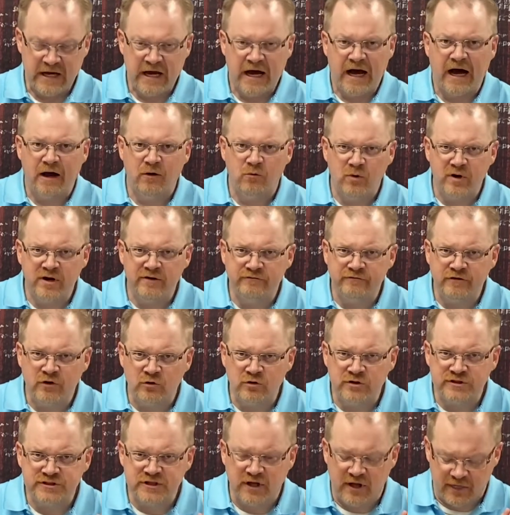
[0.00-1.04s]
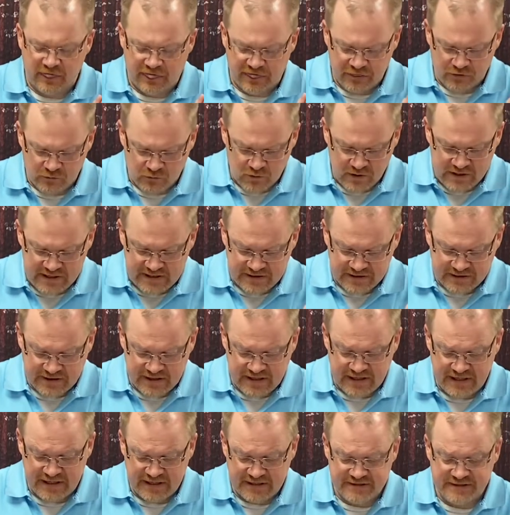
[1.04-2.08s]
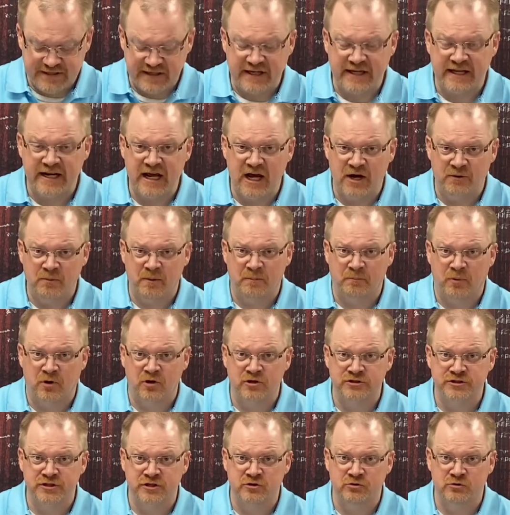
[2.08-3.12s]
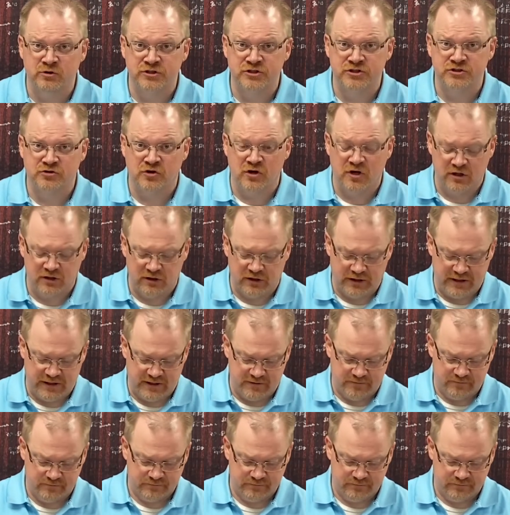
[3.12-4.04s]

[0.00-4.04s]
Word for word: I want to focus on three things that can help a person who is struggling.